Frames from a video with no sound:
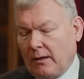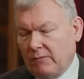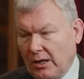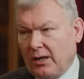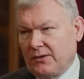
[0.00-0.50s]

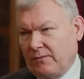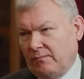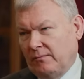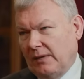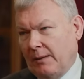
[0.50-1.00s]
relies
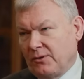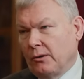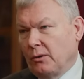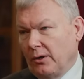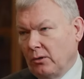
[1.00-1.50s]

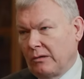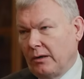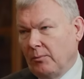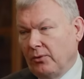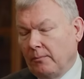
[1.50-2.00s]
absolutely on
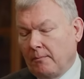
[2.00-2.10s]
cribs.